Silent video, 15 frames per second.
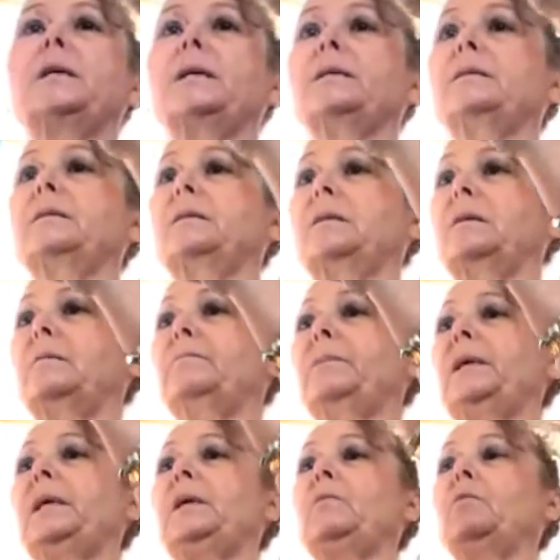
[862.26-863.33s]
just
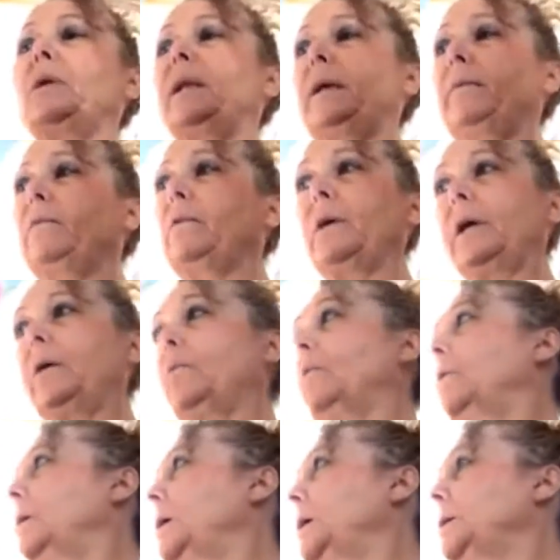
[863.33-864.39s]
be whatever
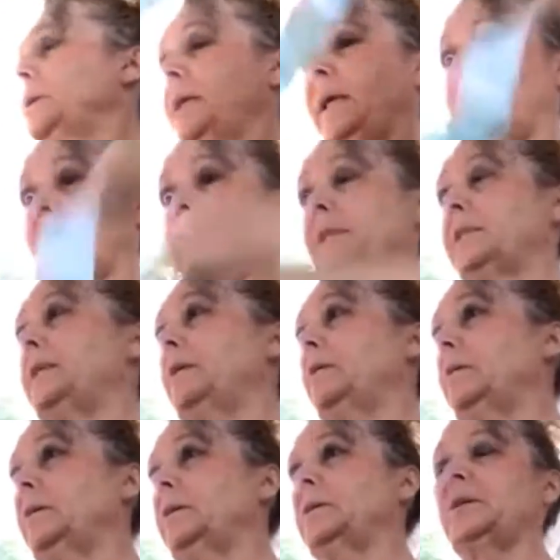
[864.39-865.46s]
I want, and it
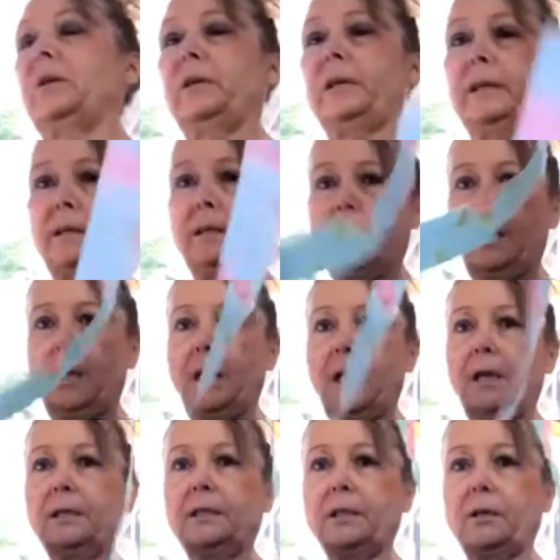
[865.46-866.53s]
still looks good.
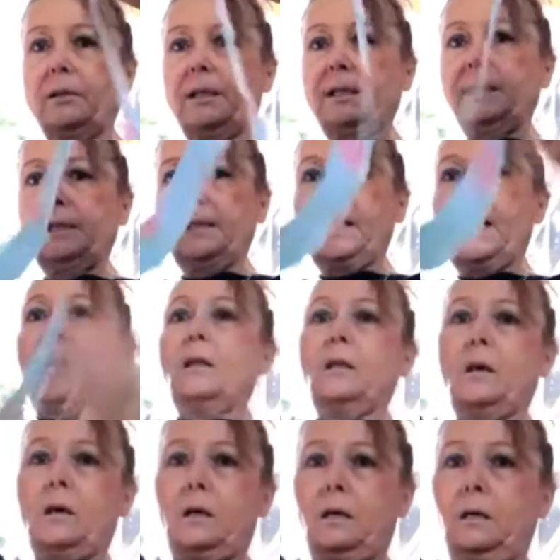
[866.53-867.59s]
So this is how
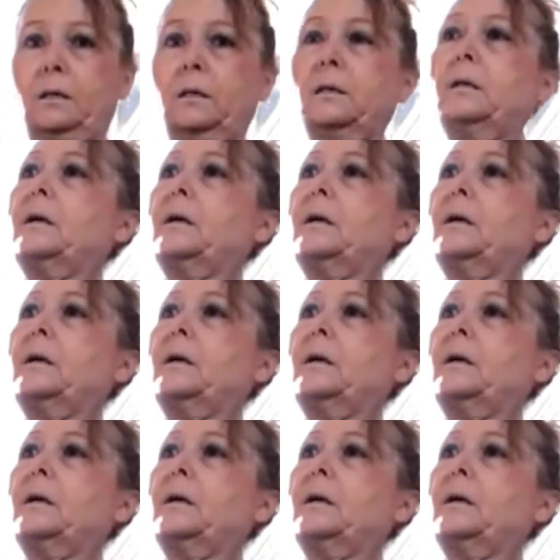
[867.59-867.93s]
long.